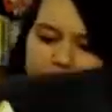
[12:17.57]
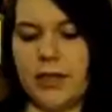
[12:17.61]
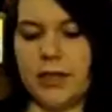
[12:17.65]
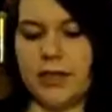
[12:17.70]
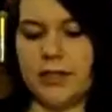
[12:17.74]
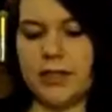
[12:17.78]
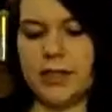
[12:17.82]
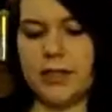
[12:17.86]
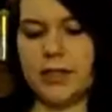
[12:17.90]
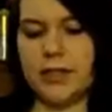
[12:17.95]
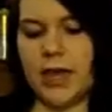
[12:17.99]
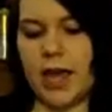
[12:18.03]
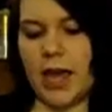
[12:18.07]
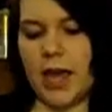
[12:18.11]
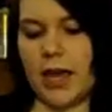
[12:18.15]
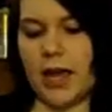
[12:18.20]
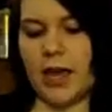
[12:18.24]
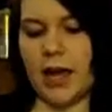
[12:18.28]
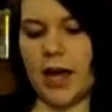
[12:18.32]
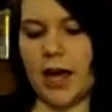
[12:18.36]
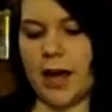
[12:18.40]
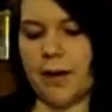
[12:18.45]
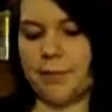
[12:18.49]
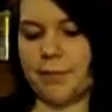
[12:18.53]
This is
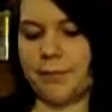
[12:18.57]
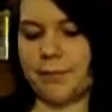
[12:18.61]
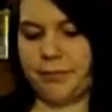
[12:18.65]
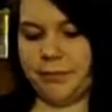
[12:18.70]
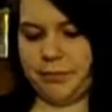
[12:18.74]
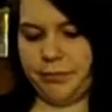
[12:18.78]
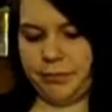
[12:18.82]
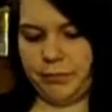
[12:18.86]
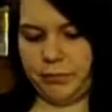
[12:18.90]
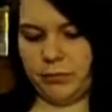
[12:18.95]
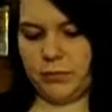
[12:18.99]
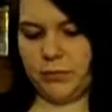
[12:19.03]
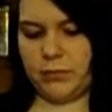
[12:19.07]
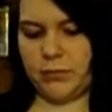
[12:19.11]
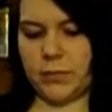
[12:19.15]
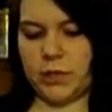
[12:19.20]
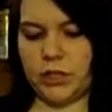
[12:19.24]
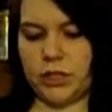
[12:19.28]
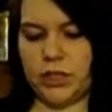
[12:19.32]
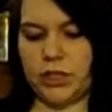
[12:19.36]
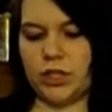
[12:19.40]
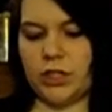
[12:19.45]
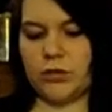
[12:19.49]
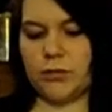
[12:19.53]
a, um,
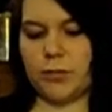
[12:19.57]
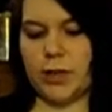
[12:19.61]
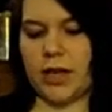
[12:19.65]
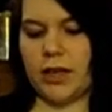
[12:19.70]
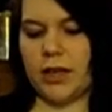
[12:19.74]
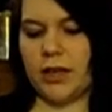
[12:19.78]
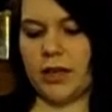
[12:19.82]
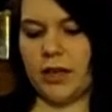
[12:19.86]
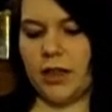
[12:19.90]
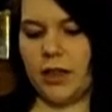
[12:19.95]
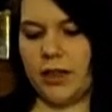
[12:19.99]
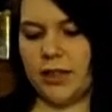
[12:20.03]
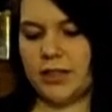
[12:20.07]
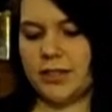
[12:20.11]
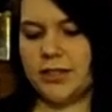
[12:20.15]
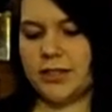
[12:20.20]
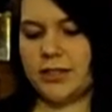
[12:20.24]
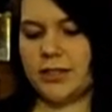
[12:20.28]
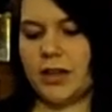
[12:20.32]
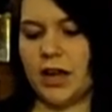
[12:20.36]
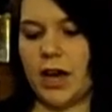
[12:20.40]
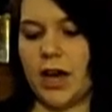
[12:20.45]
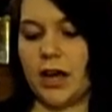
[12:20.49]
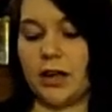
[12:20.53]
excuse me, this
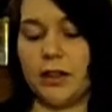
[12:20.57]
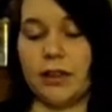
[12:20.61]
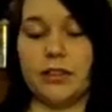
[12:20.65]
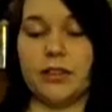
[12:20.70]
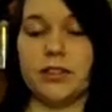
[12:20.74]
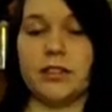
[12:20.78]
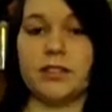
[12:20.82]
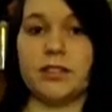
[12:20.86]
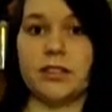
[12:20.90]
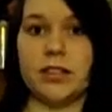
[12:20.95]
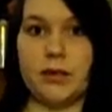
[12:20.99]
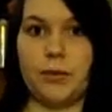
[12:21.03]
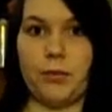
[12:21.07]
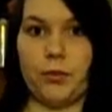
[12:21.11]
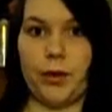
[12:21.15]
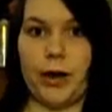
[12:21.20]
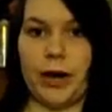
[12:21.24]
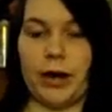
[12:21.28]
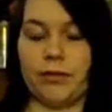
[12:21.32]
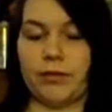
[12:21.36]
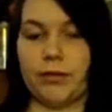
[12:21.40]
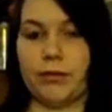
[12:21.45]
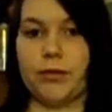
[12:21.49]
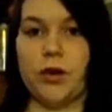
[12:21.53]
is uh, the
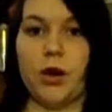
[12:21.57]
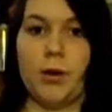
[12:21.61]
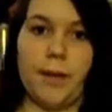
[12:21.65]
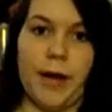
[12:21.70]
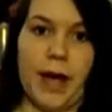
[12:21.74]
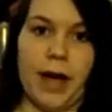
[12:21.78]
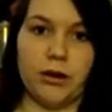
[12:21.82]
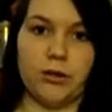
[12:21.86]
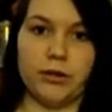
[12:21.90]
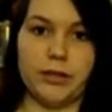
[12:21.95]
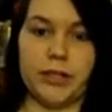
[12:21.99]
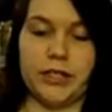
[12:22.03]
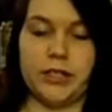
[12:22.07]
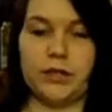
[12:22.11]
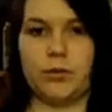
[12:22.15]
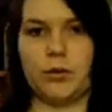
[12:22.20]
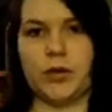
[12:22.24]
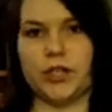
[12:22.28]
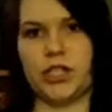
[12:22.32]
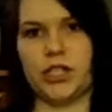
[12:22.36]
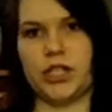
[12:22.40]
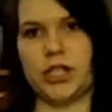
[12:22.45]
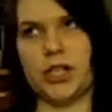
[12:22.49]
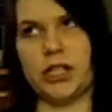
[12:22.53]
sleepwear from No Boundaries,
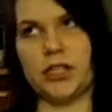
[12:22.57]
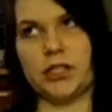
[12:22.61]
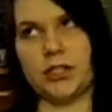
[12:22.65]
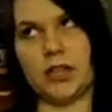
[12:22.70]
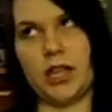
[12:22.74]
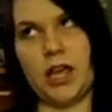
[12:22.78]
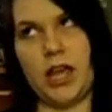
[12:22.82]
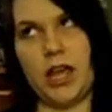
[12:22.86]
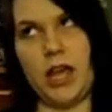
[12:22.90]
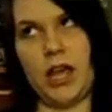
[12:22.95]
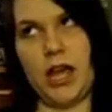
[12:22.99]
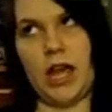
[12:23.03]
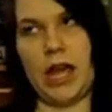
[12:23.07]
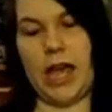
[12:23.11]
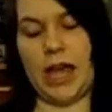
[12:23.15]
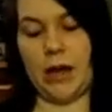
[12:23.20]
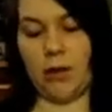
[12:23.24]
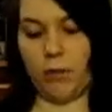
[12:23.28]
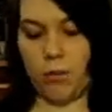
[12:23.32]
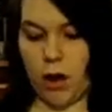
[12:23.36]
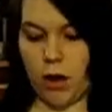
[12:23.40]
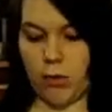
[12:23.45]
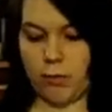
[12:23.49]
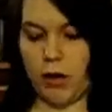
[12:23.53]
which is
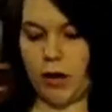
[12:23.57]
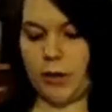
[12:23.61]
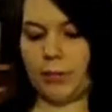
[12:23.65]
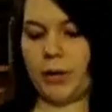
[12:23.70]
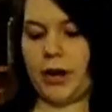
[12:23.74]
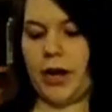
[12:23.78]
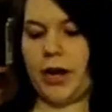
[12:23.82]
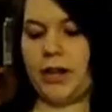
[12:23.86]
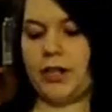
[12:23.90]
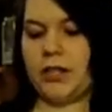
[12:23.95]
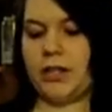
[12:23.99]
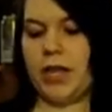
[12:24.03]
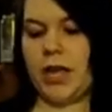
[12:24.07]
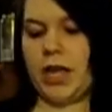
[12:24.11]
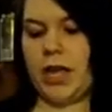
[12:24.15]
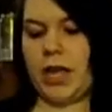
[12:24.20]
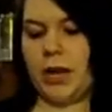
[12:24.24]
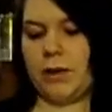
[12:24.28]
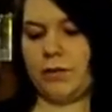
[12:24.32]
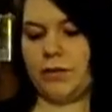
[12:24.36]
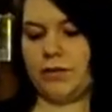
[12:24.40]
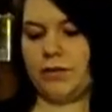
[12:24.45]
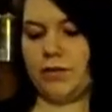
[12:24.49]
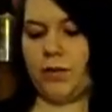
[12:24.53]
a Walmart brand.
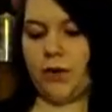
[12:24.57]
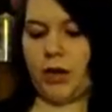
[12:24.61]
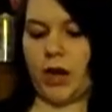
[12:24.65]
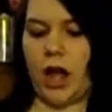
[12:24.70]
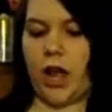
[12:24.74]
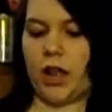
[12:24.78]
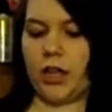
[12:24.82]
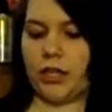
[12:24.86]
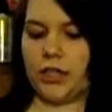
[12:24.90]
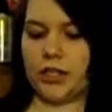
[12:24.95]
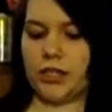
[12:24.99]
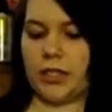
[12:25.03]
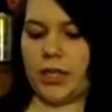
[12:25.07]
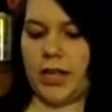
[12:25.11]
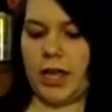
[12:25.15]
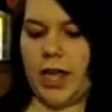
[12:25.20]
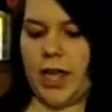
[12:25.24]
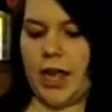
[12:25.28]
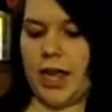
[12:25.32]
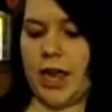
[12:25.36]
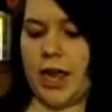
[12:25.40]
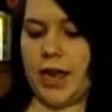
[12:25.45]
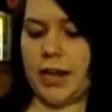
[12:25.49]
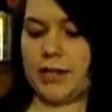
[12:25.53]
It was $4
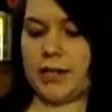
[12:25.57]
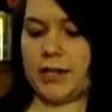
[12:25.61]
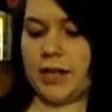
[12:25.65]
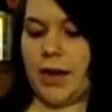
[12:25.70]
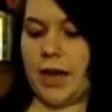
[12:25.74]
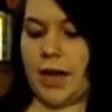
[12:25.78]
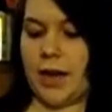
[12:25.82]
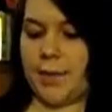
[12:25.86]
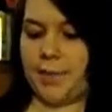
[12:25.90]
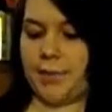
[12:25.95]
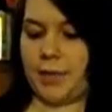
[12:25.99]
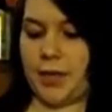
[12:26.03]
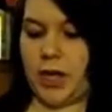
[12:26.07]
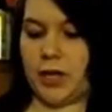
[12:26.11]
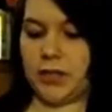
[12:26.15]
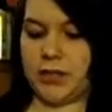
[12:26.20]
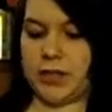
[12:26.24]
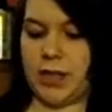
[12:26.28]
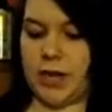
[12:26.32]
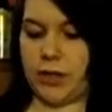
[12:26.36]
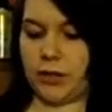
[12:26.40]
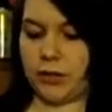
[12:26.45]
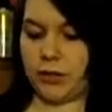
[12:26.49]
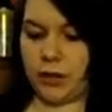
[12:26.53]
and um,
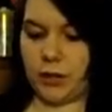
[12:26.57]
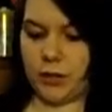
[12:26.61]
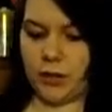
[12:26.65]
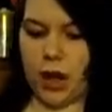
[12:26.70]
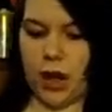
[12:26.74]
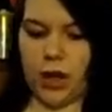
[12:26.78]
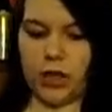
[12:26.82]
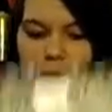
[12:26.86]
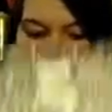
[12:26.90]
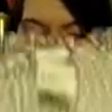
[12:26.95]
on sale $2.